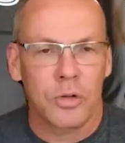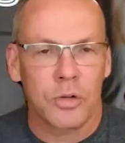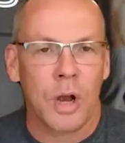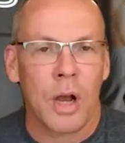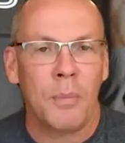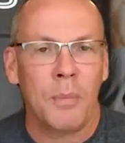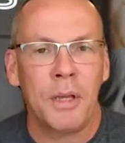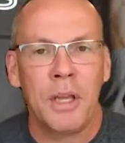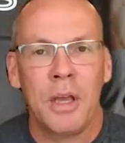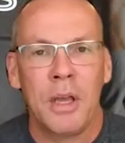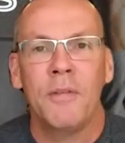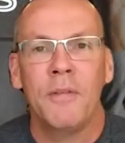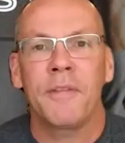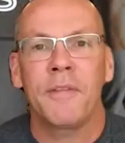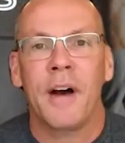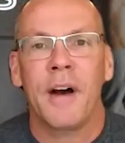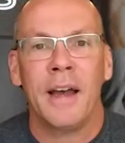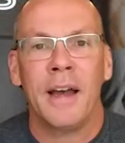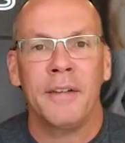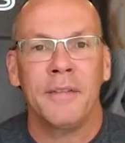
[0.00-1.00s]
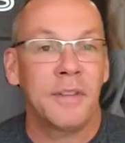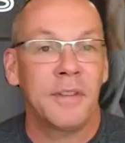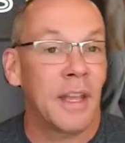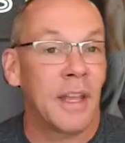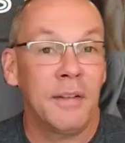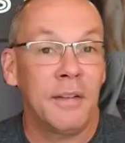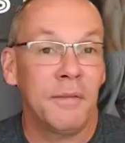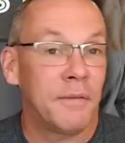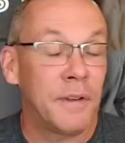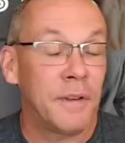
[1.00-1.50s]
drop and go 5,
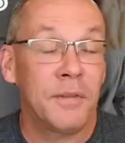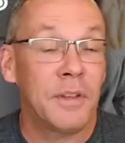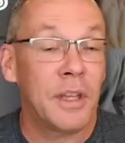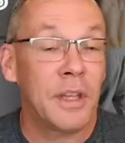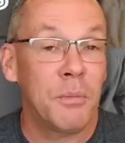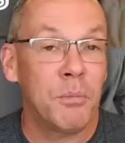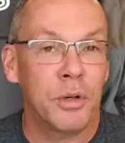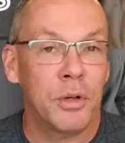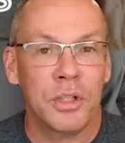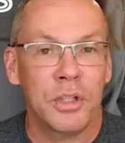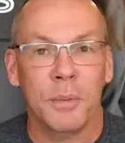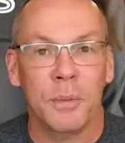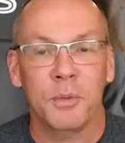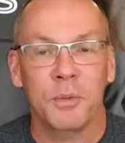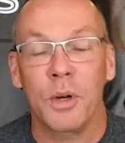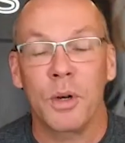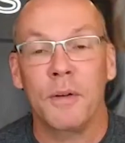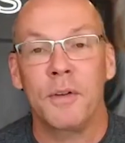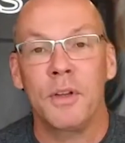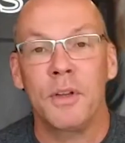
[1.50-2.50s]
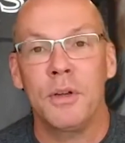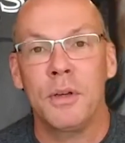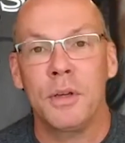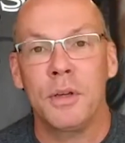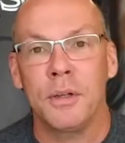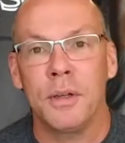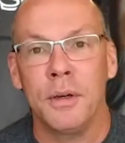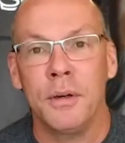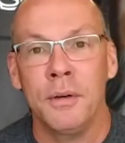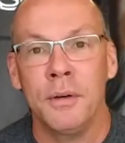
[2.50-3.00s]
10, 15 push-ups, whatever you
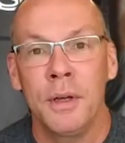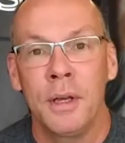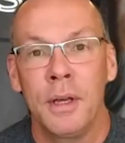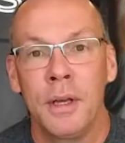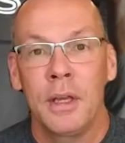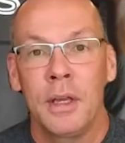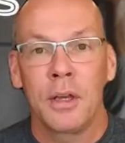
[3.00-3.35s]
can do.